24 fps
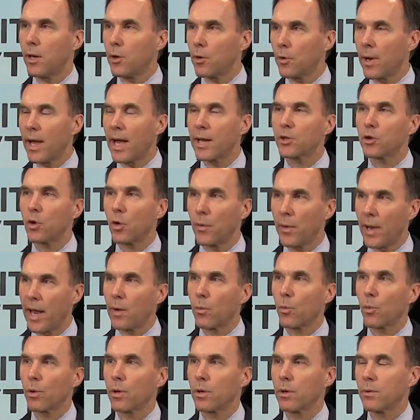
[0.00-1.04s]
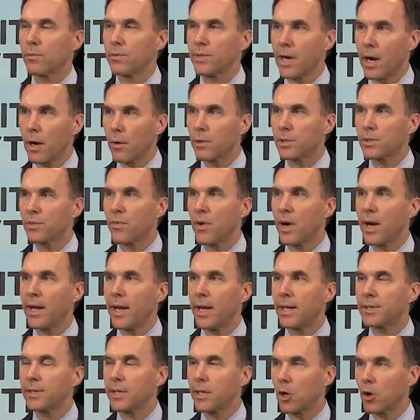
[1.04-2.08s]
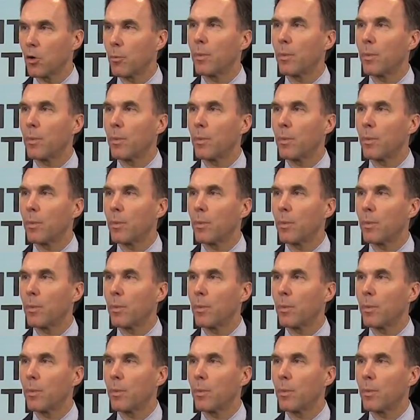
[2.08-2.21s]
international network of terrorist financing